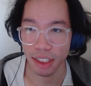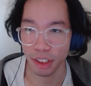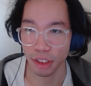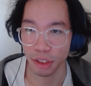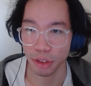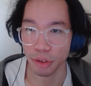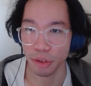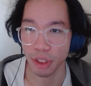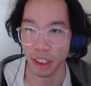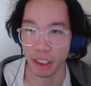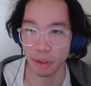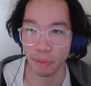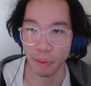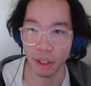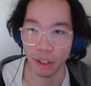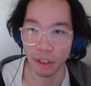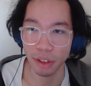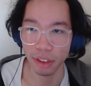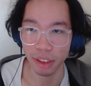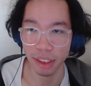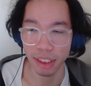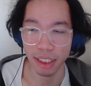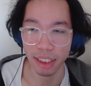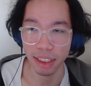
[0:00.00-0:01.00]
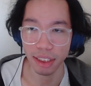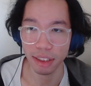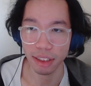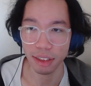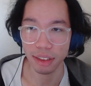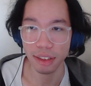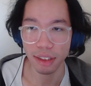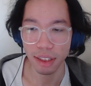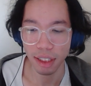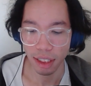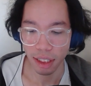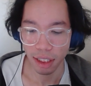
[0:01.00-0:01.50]
do as well
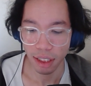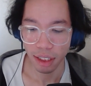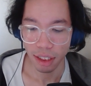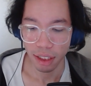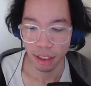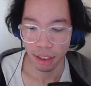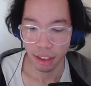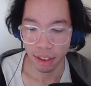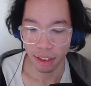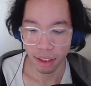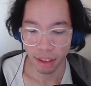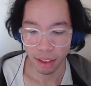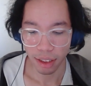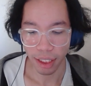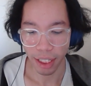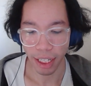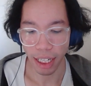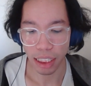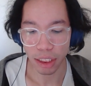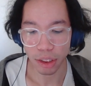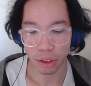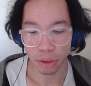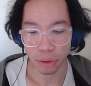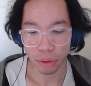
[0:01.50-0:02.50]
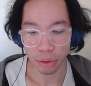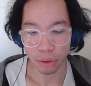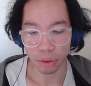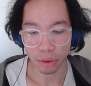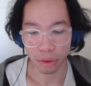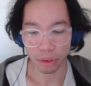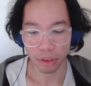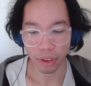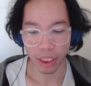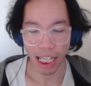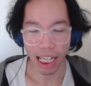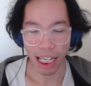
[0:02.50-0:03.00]
is
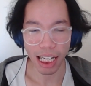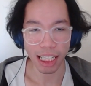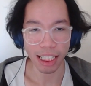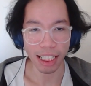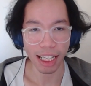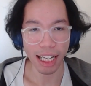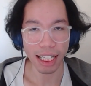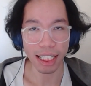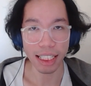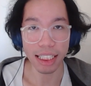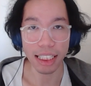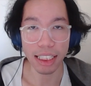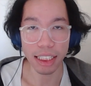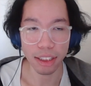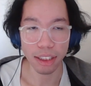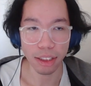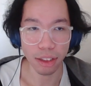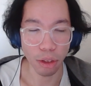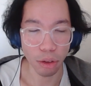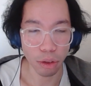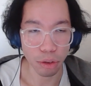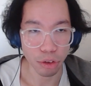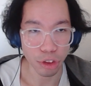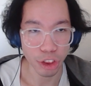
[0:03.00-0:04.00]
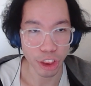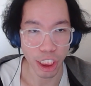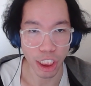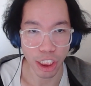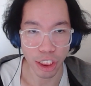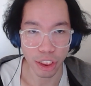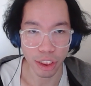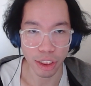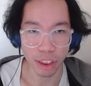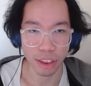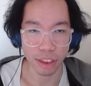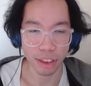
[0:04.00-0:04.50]
handle any local
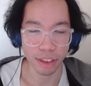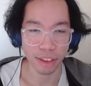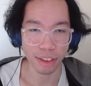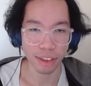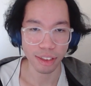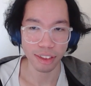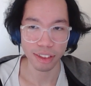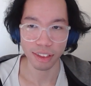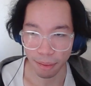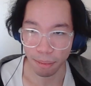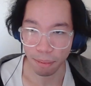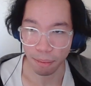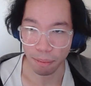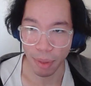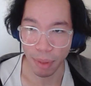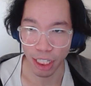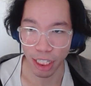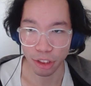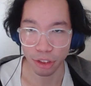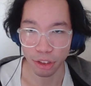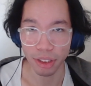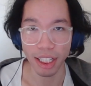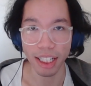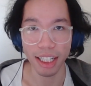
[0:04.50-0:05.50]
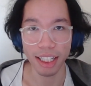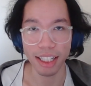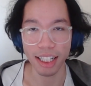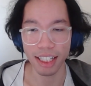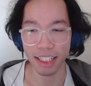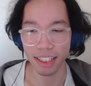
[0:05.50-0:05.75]
changes, making sure that